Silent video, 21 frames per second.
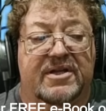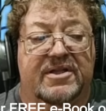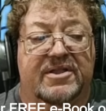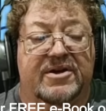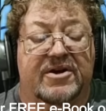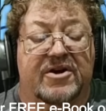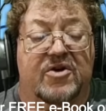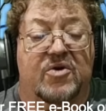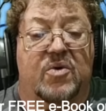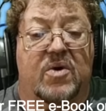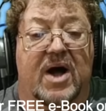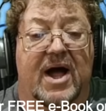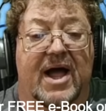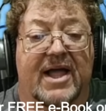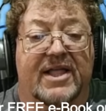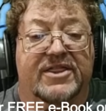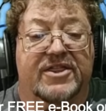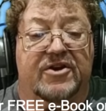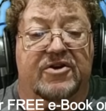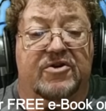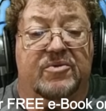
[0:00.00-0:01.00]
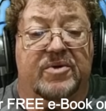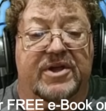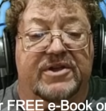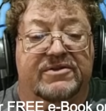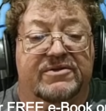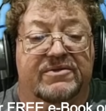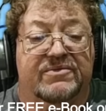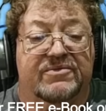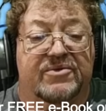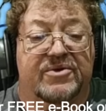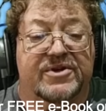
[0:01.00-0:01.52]
quiet. They don't raise
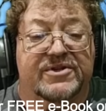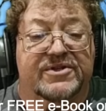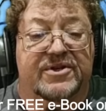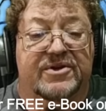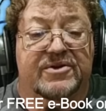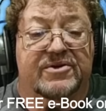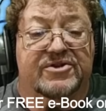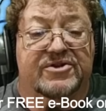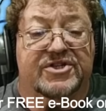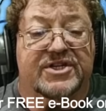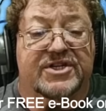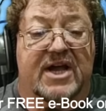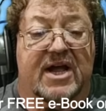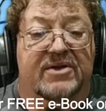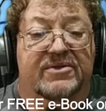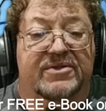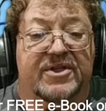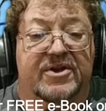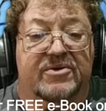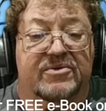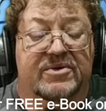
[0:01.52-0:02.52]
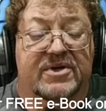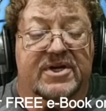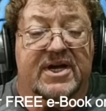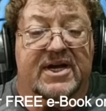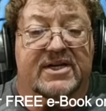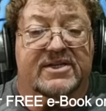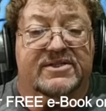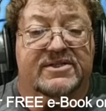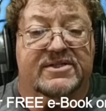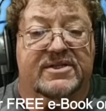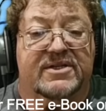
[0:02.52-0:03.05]
their voice. They don't shout. They don't
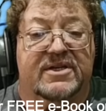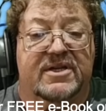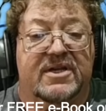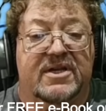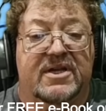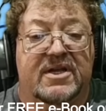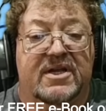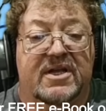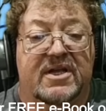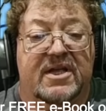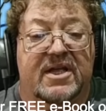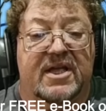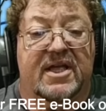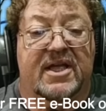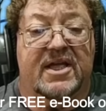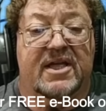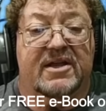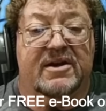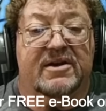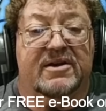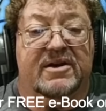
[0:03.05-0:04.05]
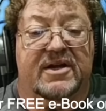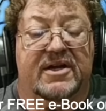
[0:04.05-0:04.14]
cuss. And